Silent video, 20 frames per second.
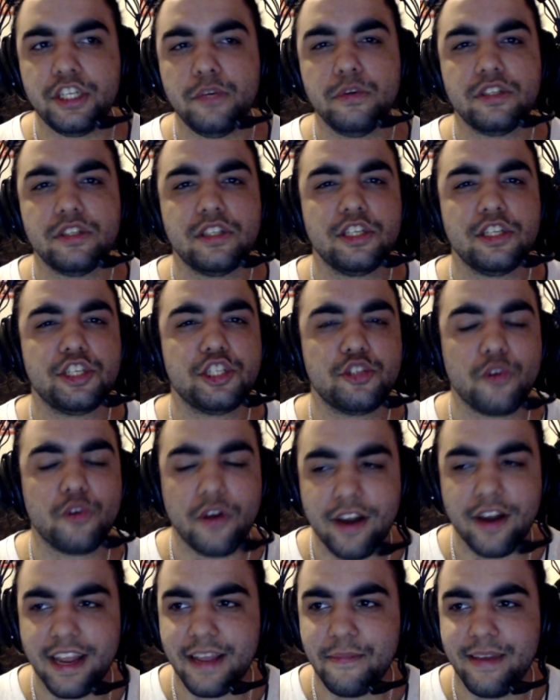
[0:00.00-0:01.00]
was
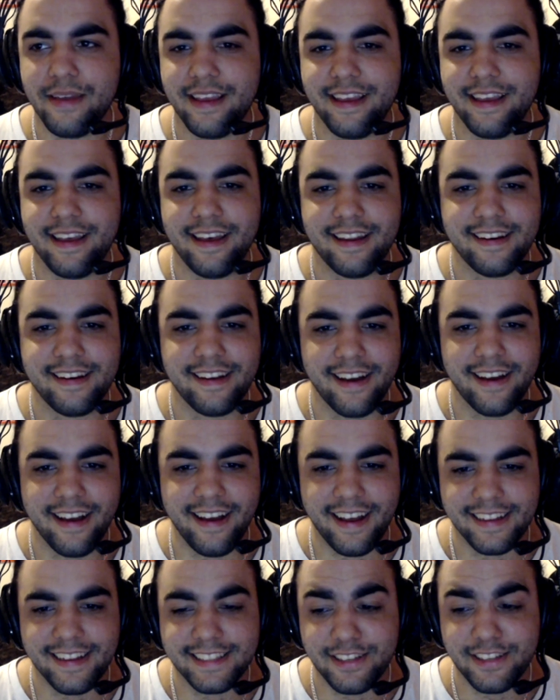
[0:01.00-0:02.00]
destroying me, and I
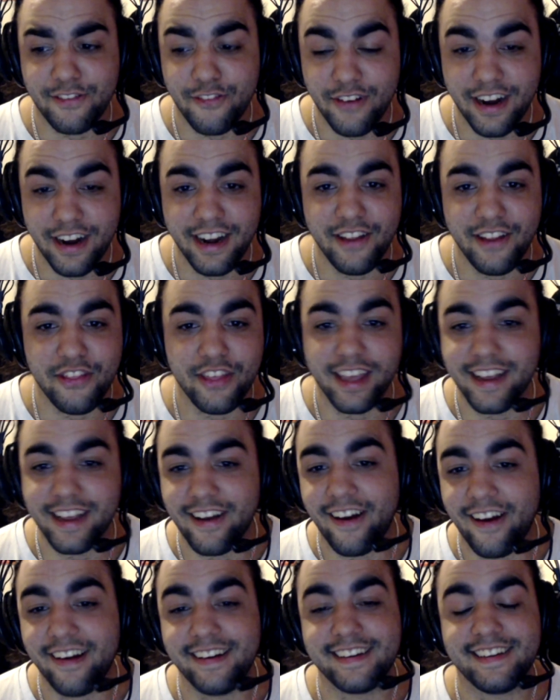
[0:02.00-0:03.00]
had to really think
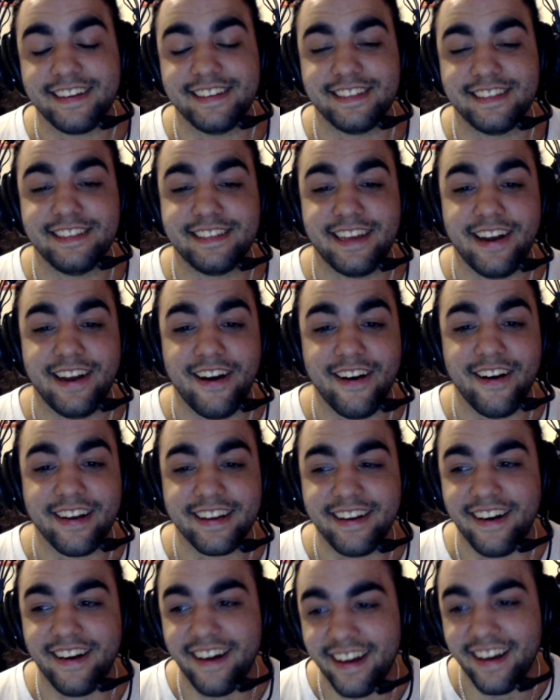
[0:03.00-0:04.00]
hard because I was like, oh
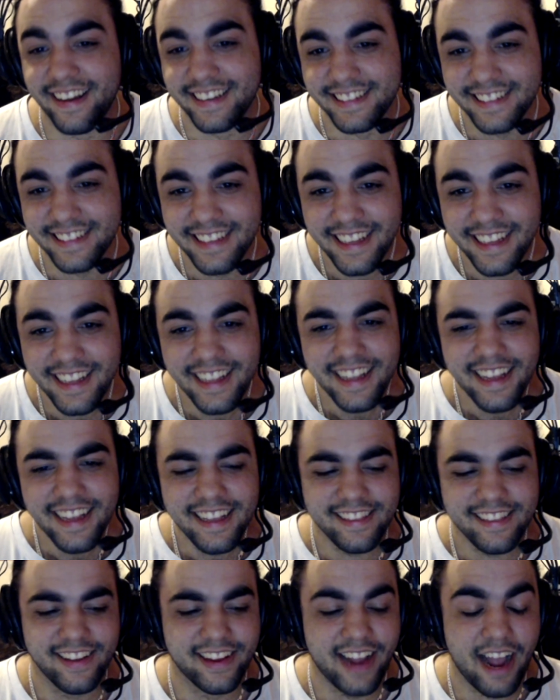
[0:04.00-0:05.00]
god,
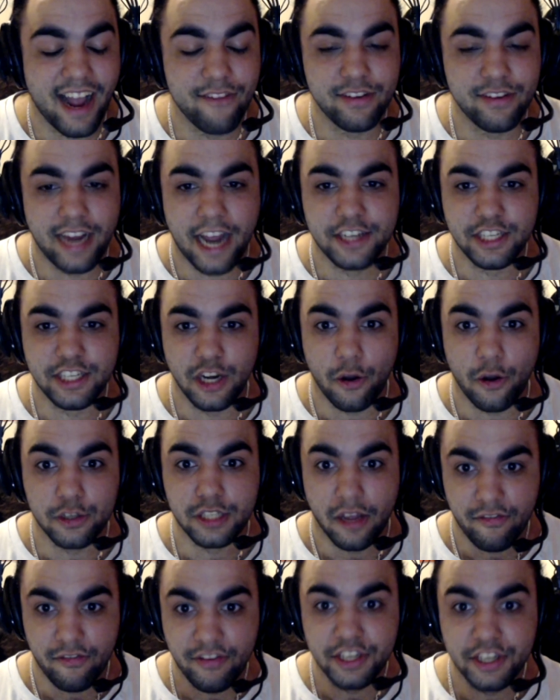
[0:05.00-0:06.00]
like I haven't actually lost
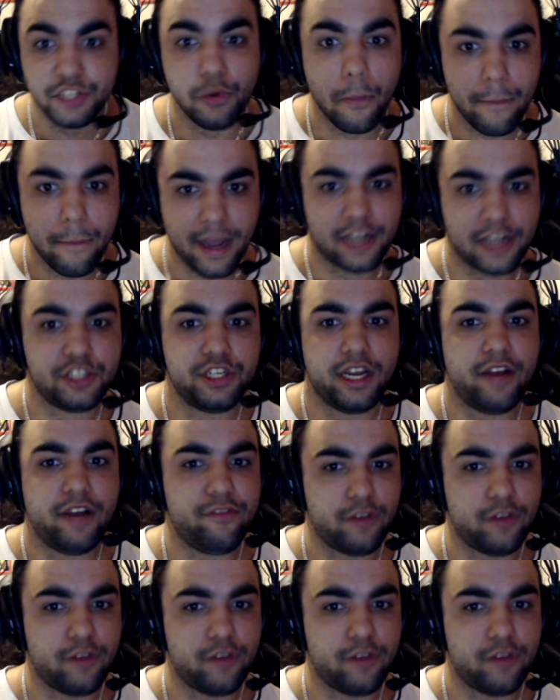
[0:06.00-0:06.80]
an official match yet.